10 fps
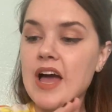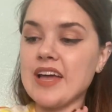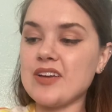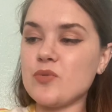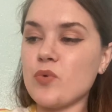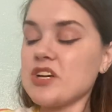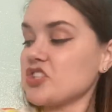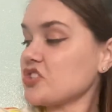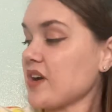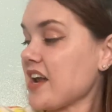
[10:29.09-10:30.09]
and what
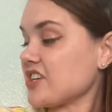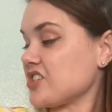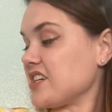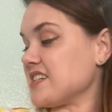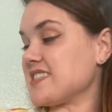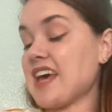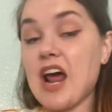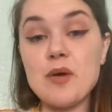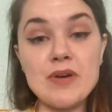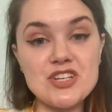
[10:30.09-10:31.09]
strategies that
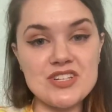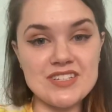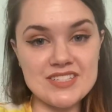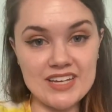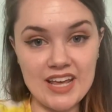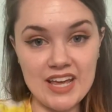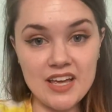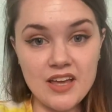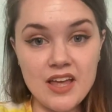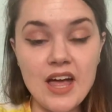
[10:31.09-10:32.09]
I mentioned
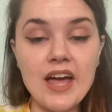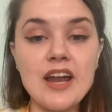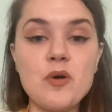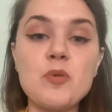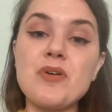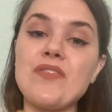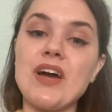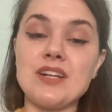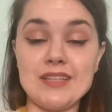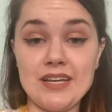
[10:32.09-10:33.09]
today, and I will
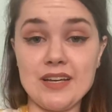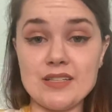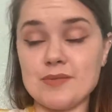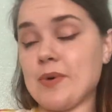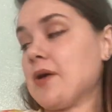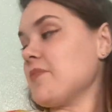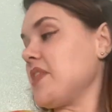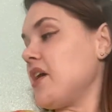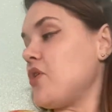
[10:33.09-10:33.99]
provide a link as well,